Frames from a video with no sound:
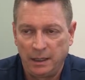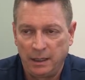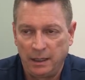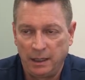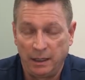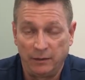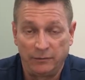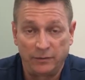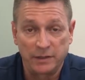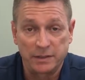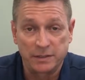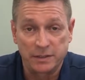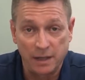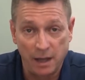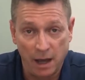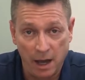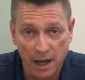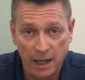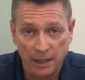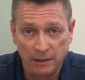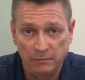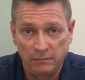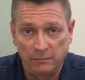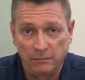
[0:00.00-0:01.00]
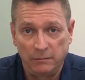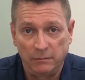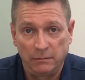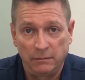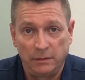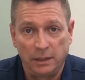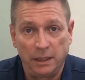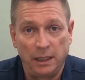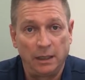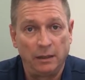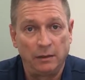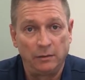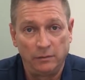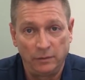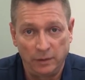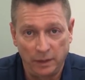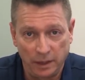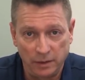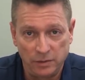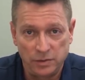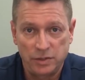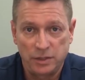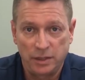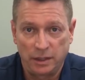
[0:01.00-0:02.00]
If it's not, then you
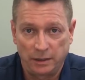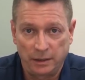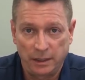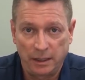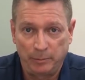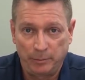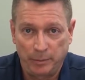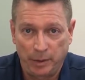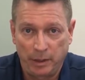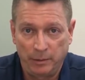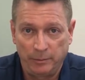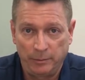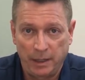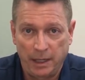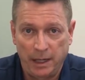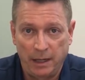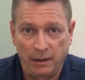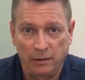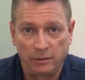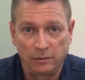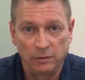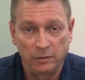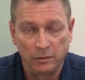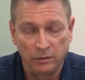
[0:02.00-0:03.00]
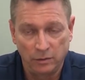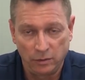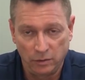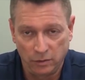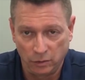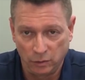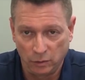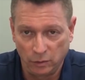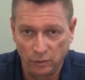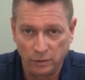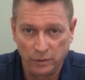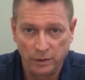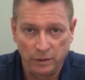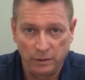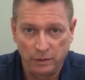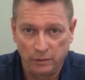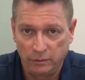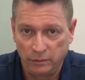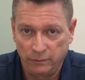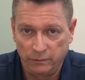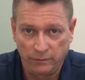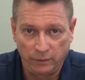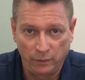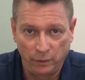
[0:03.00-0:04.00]
need to shut that pump down, cool the
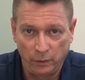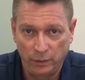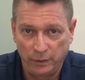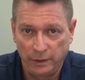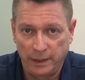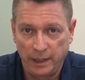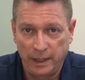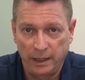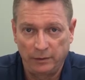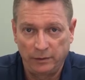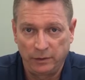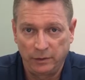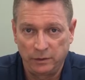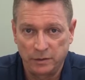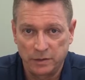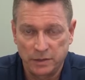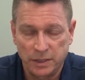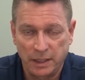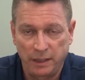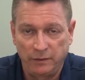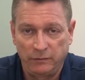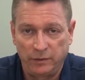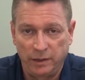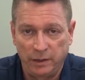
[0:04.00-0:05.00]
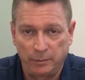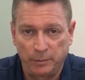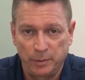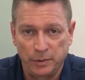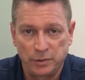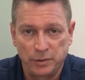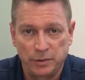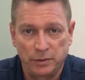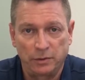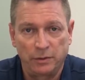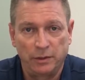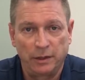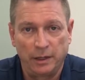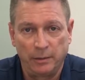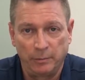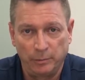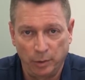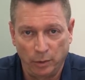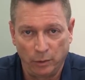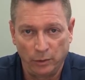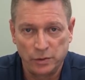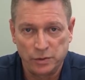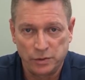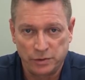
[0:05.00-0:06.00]
fluid down to a safe temperature, and
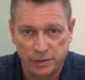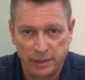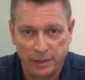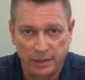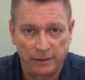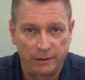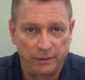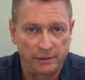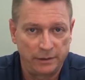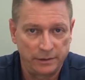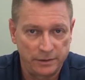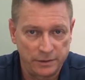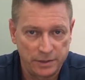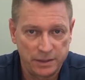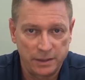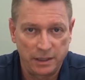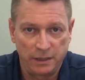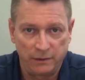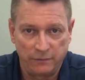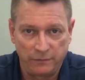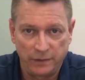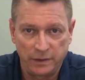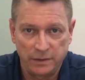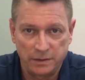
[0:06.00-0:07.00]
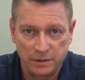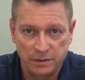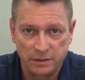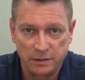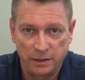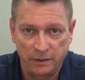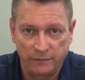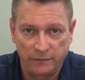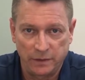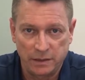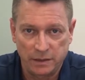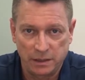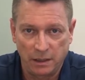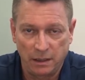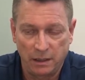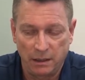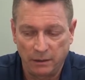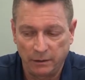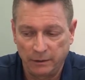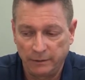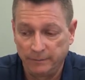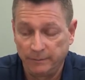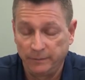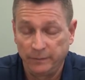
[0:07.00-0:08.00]
pull the strainer and see if it's
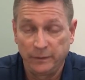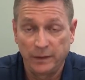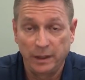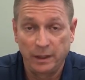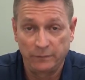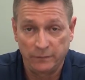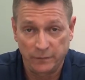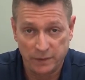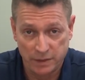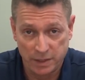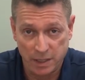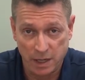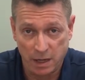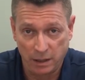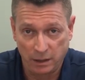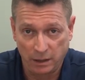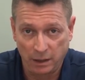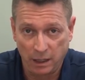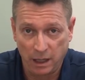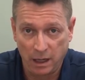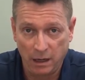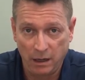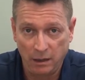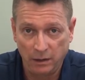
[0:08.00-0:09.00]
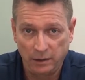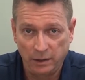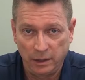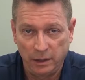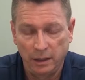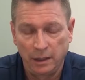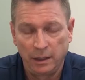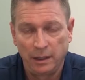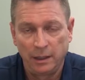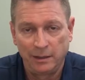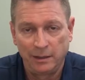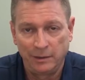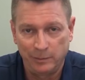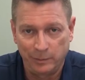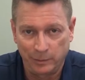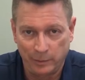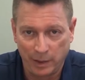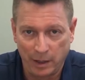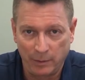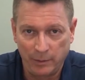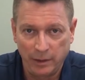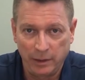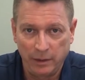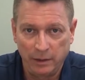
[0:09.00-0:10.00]
clogged. If it's not clogged,
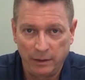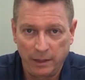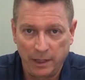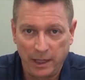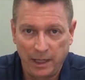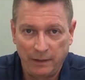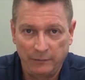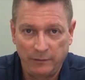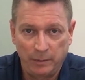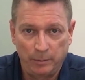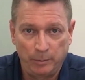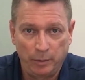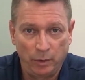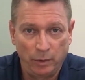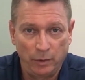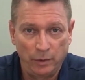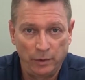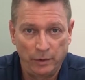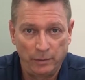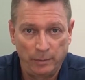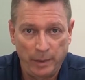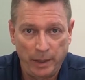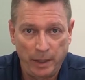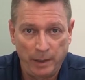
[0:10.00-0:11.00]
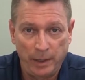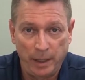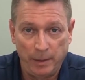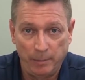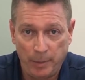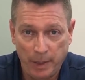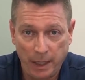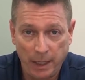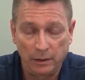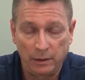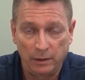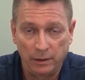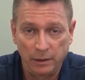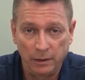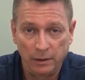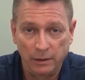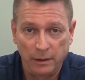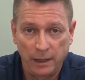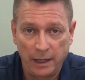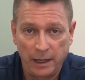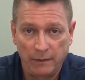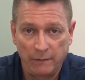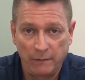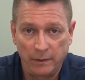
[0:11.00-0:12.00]
probably going to have to pull the impeller
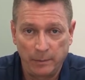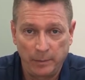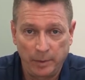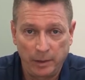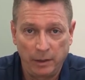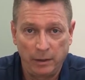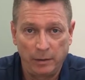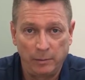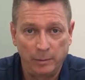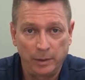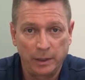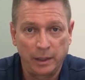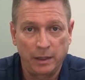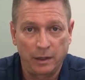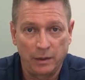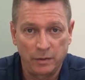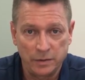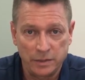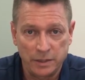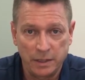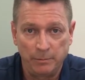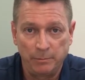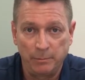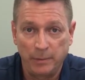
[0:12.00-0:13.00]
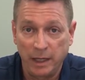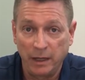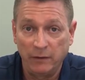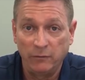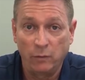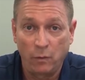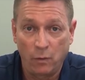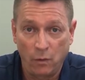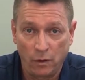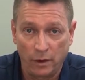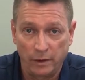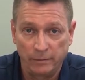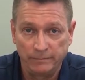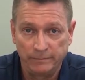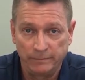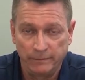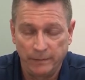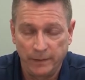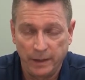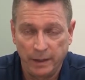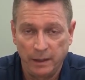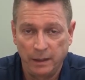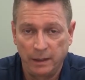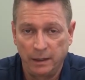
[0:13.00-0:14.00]
out of the pump because it may have worn,
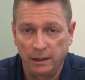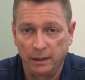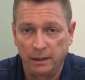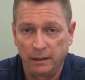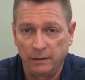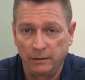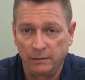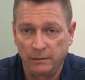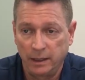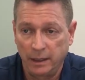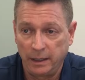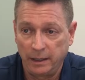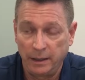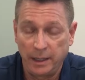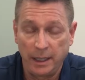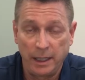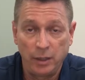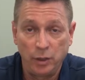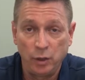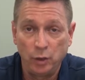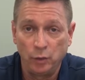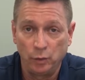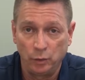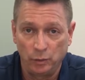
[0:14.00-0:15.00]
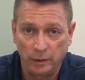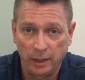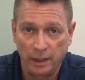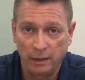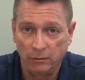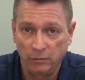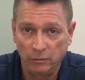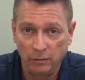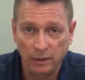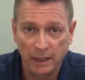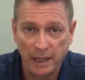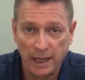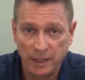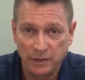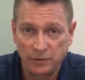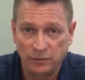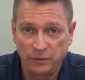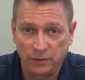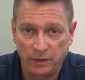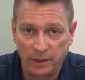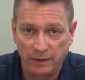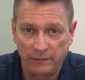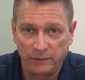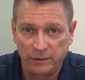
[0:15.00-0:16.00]
and they do. They don't last
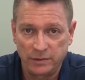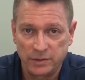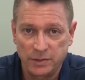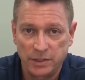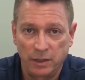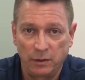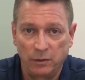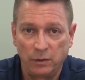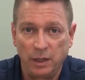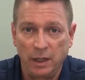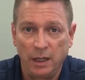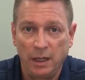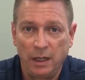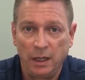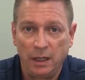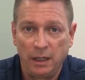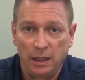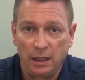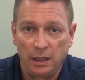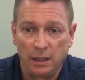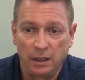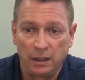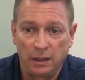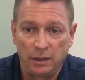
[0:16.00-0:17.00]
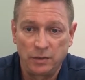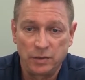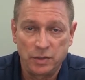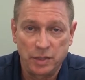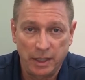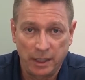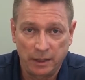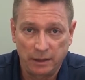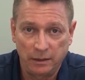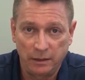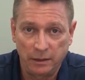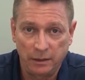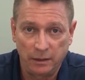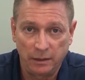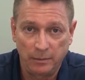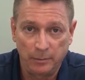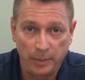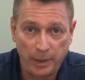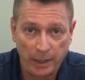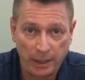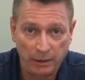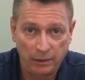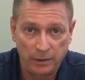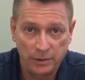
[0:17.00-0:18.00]
forever. So check the
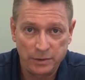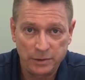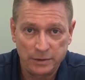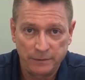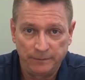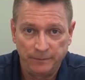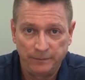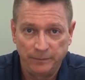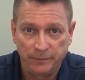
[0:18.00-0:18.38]
impellers,